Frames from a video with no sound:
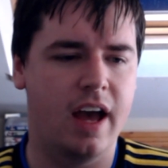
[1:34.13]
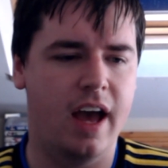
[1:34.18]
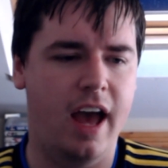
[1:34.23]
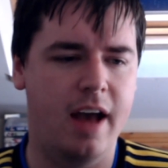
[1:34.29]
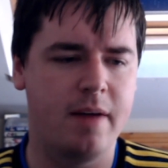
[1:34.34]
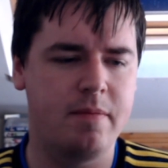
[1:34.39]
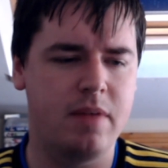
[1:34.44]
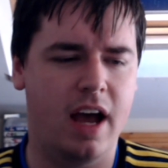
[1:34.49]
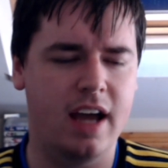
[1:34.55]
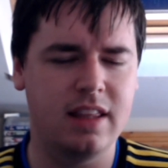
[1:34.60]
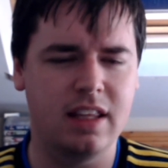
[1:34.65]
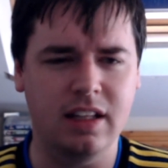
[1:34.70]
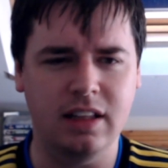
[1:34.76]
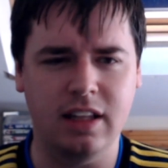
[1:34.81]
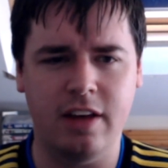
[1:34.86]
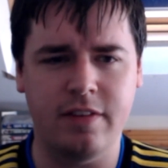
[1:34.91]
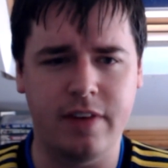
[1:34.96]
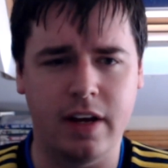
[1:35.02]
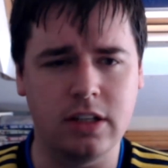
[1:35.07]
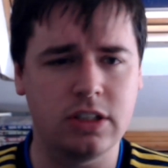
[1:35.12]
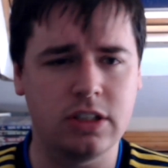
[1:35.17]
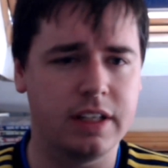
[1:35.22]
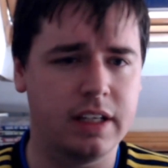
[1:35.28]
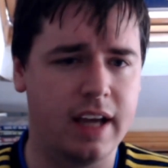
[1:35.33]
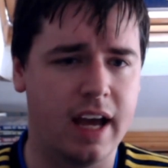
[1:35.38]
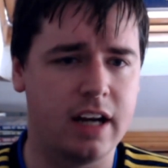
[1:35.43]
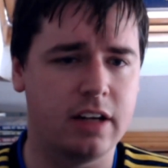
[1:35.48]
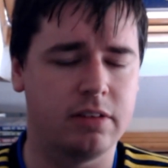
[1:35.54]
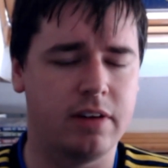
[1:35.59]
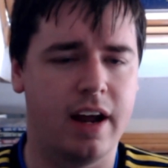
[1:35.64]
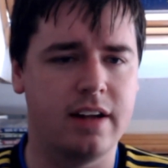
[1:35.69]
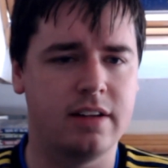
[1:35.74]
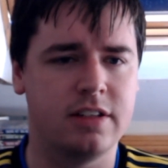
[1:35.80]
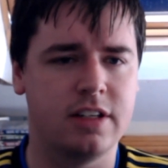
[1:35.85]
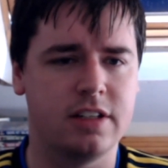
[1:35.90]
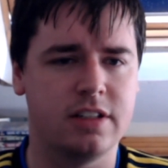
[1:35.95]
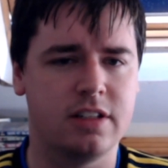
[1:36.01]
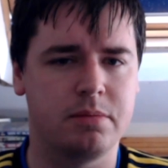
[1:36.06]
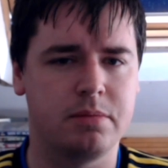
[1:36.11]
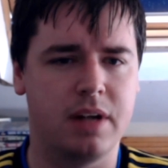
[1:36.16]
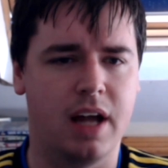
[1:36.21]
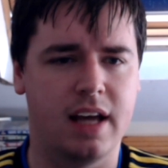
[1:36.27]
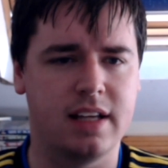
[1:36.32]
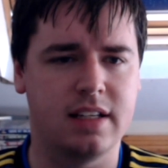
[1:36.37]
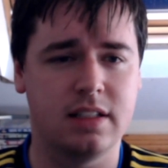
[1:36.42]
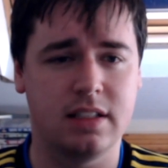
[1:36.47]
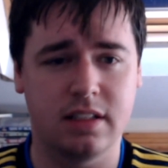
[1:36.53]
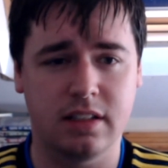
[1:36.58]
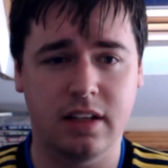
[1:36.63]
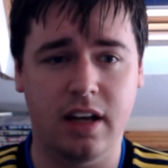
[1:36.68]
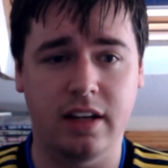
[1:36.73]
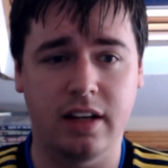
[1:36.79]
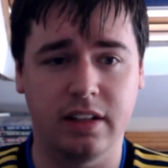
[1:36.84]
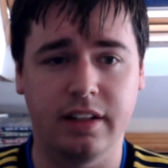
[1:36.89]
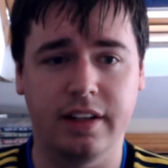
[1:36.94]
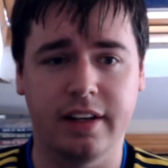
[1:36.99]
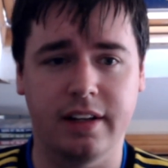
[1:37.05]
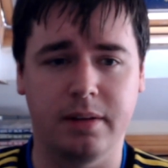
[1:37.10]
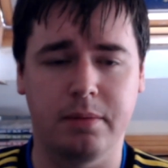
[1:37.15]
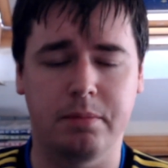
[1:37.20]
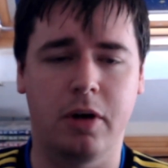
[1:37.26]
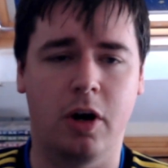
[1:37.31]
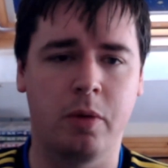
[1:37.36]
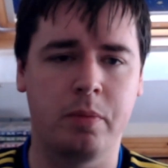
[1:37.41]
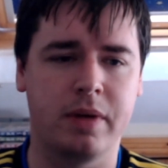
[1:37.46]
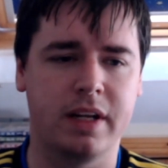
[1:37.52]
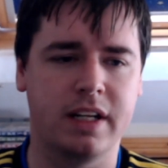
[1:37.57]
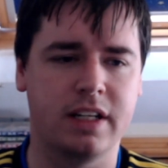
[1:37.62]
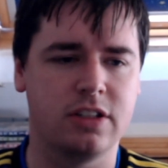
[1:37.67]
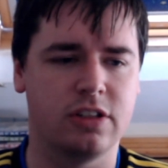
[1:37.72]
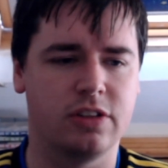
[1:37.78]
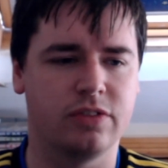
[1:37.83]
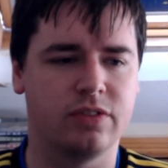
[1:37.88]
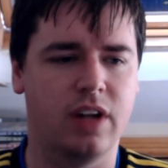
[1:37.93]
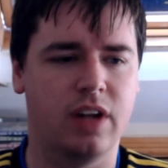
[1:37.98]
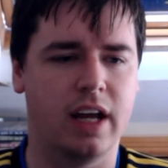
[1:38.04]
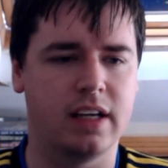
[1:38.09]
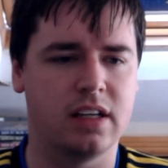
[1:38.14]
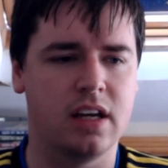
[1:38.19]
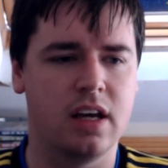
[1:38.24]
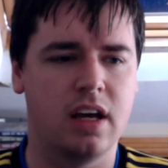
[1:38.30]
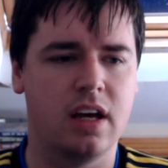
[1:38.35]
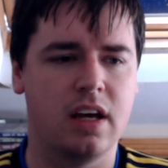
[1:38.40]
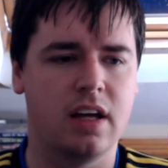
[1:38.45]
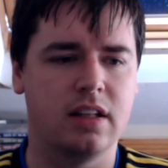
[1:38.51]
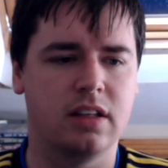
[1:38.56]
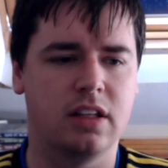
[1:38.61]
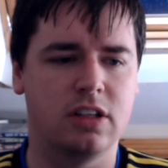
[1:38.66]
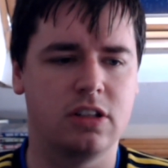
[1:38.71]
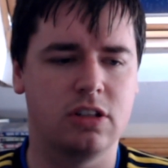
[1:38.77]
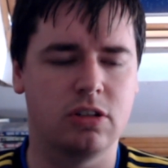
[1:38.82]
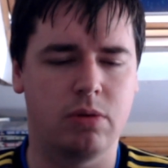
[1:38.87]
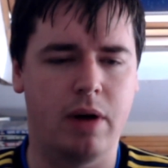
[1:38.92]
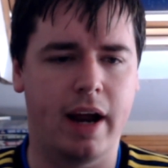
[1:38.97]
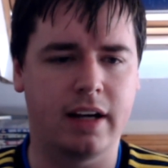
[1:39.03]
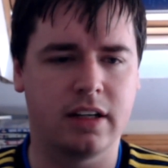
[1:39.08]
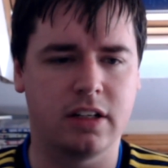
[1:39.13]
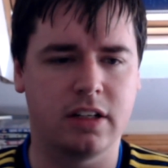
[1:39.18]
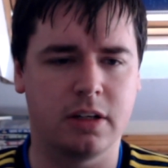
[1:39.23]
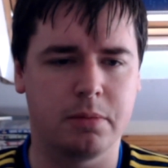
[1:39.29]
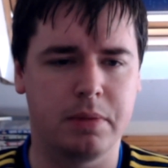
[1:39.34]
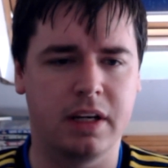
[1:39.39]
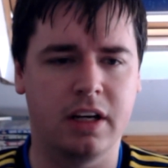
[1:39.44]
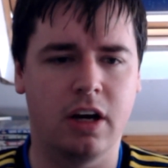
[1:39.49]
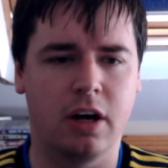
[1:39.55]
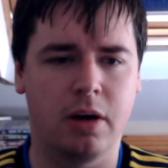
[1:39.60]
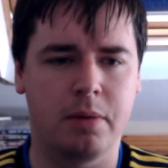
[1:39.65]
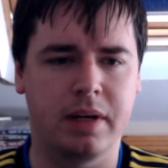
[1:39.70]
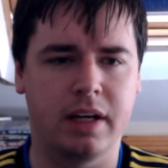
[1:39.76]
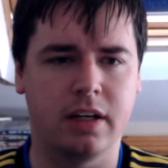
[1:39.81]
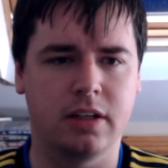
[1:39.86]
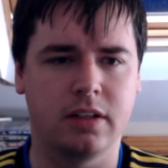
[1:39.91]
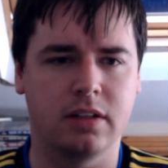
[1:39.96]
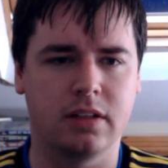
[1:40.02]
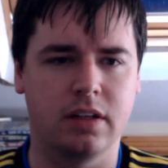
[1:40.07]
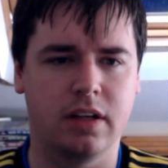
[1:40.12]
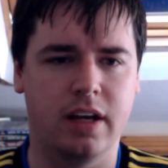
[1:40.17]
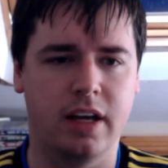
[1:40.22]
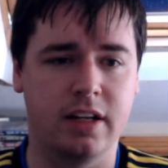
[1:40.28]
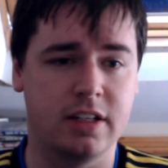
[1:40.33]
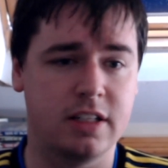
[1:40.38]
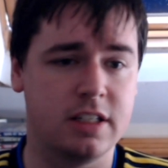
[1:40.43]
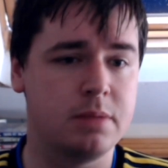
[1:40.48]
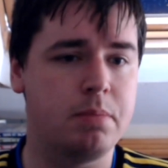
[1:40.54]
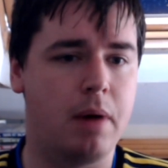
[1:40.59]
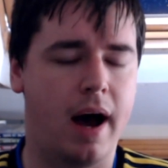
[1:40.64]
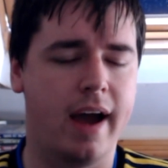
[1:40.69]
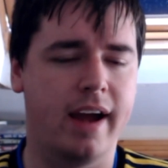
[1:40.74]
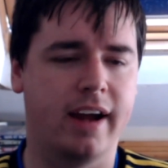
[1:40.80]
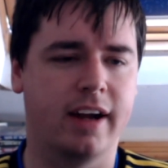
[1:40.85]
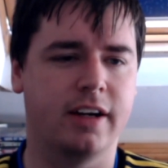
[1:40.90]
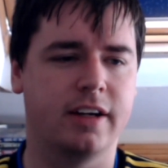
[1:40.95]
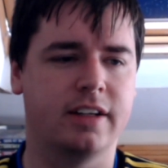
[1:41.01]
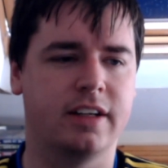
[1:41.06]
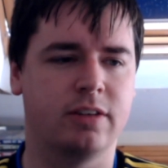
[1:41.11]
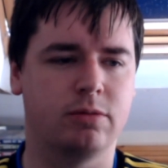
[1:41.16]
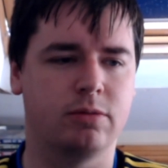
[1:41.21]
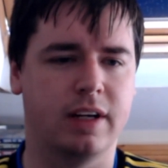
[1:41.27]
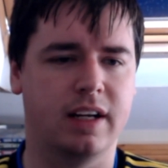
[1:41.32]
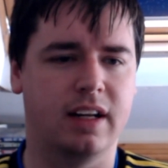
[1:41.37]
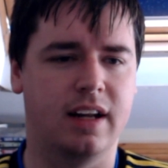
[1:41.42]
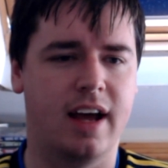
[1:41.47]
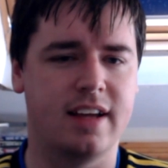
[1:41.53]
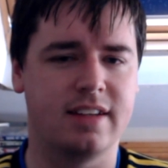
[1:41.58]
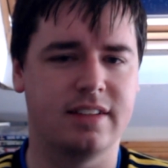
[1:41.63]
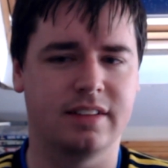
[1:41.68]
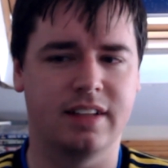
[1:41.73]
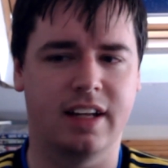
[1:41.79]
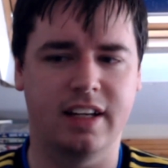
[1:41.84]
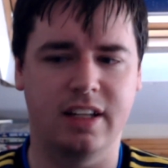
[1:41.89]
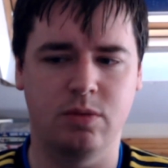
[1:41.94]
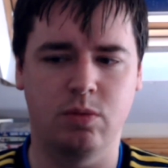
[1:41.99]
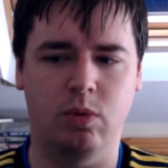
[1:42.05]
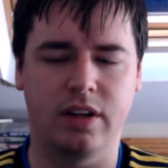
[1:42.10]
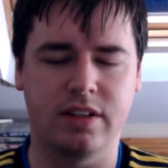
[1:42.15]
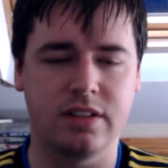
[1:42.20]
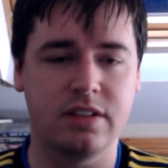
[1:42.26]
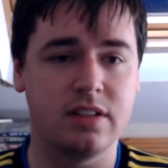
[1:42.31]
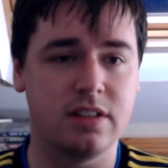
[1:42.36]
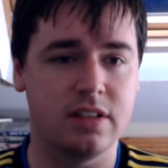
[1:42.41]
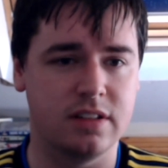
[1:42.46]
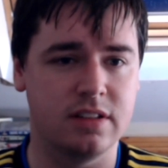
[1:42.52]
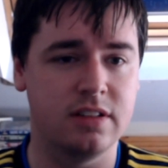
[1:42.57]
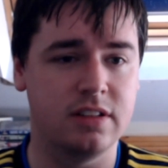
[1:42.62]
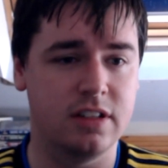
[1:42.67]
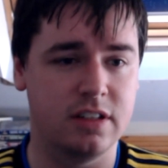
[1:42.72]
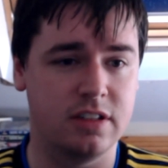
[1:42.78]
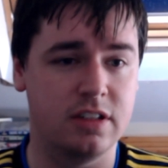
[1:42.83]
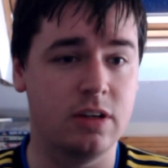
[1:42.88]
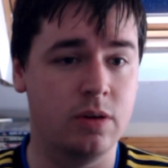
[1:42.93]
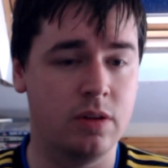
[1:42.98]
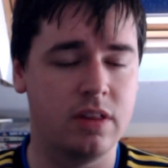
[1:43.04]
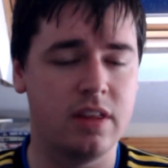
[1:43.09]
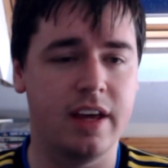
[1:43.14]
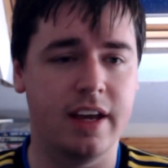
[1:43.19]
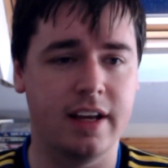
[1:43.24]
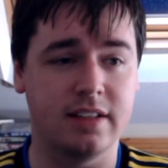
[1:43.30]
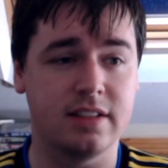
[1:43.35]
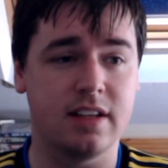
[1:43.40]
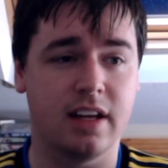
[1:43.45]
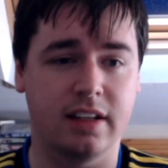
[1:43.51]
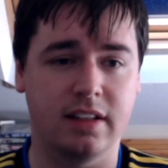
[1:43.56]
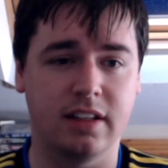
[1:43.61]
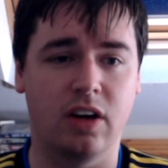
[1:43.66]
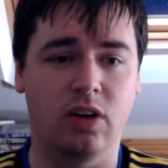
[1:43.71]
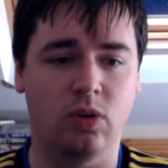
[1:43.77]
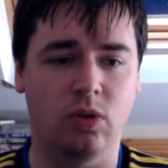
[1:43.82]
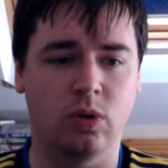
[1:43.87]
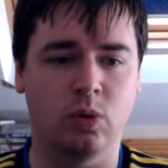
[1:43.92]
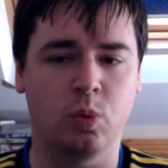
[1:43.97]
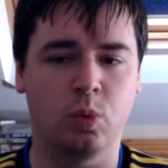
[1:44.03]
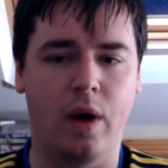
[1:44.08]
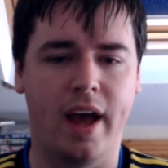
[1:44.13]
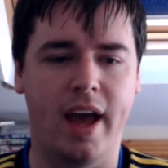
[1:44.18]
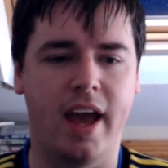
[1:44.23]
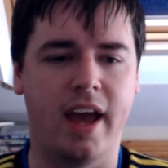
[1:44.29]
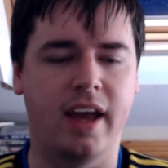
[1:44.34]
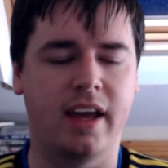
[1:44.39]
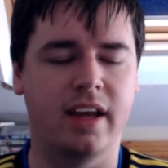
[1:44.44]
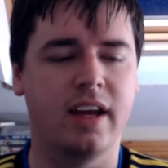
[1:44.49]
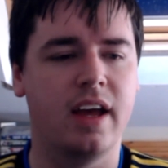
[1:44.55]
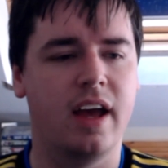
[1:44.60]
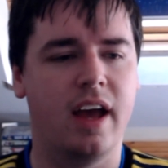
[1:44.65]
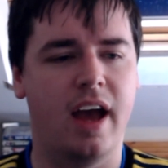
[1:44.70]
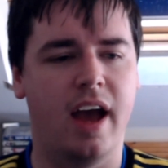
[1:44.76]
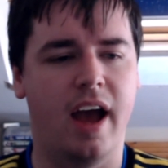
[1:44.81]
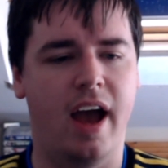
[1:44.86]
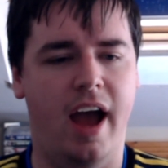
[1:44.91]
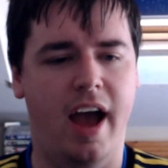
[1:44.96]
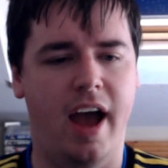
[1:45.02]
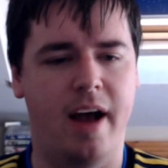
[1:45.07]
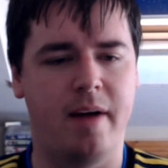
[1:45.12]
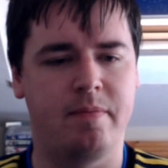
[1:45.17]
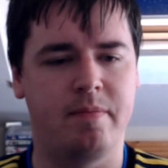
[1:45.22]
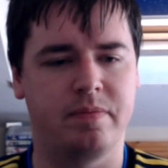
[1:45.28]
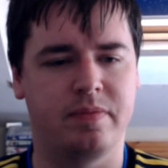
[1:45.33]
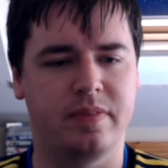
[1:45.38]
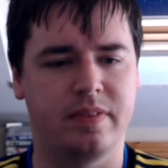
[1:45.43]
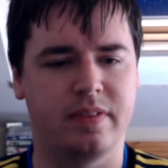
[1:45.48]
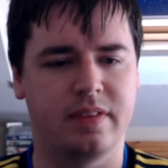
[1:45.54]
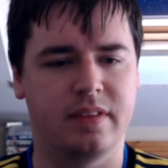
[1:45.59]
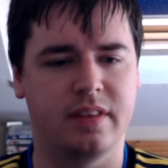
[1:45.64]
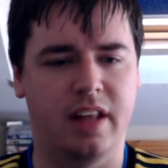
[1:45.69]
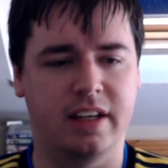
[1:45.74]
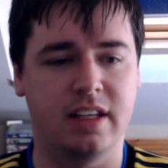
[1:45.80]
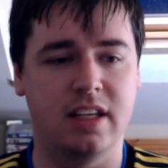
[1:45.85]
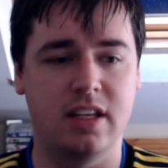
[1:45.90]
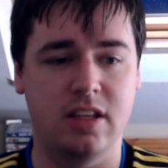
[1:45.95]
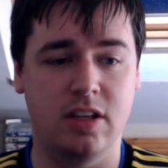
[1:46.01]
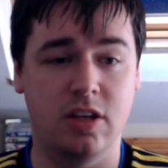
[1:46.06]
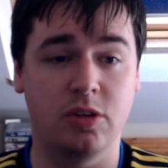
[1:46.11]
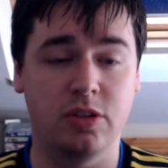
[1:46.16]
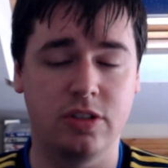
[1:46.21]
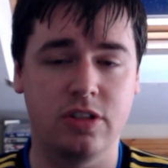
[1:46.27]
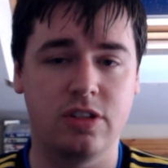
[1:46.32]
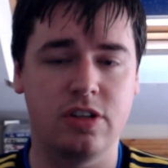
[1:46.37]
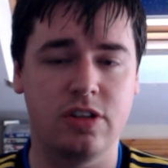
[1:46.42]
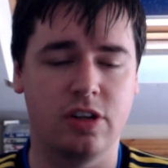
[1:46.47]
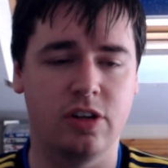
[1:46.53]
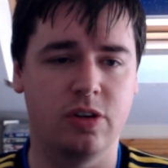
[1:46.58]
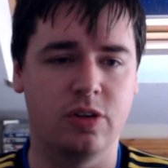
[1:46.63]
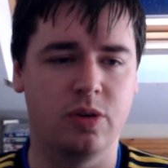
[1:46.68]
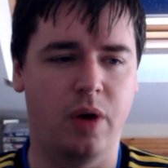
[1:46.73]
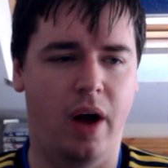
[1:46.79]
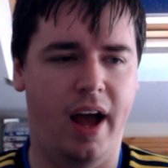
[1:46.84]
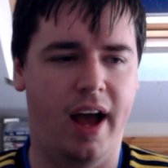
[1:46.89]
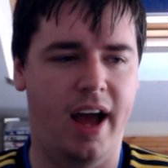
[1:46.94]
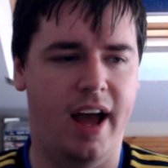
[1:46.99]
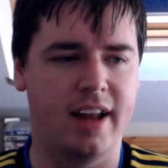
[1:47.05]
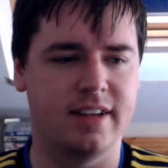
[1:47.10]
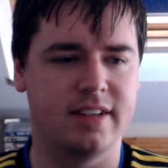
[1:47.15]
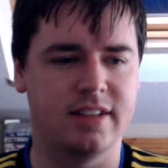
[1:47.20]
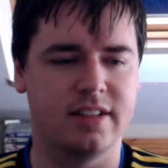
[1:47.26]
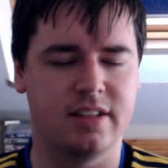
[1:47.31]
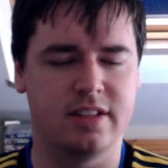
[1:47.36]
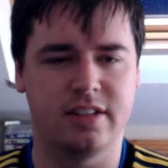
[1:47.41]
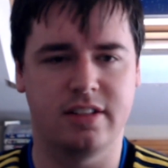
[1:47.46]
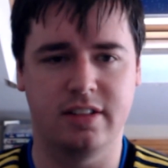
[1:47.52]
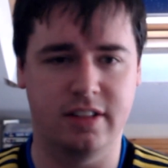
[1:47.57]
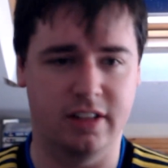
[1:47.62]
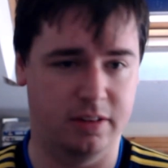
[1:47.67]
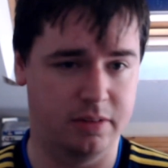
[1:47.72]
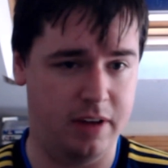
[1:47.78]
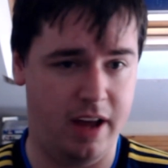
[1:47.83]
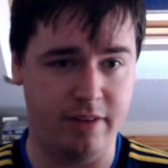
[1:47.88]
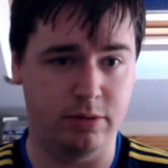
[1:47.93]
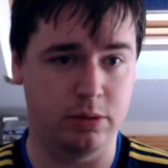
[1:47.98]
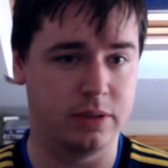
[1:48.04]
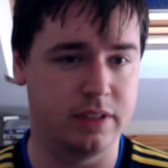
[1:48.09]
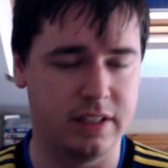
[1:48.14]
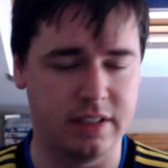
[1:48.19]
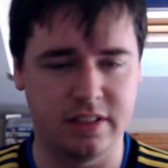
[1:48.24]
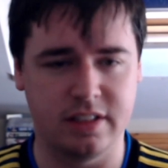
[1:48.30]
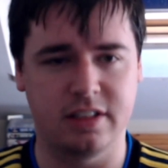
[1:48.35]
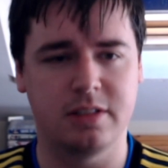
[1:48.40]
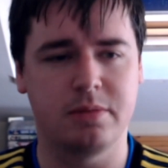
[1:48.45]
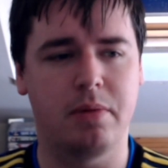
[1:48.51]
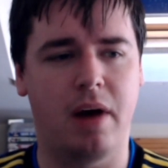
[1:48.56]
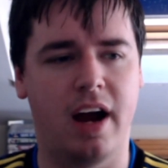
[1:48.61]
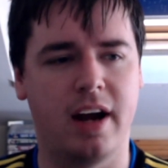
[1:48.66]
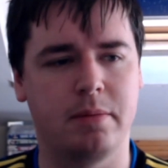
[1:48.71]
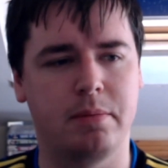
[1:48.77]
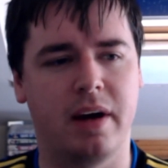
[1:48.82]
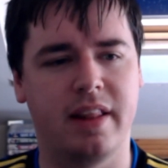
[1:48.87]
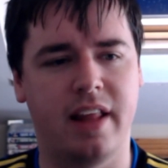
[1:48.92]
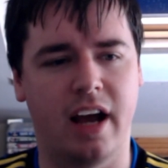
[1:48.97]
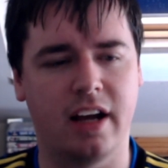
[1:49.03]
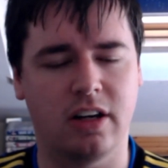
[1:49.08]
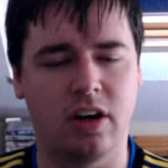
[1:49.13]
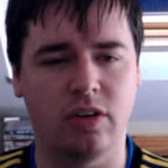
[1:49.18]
I think they eventually get around to some nice kind of little moments of like the director becoming inspired and realizing that he wants to do things like the old way, like he used to, and, you know, everyone is inspired by that.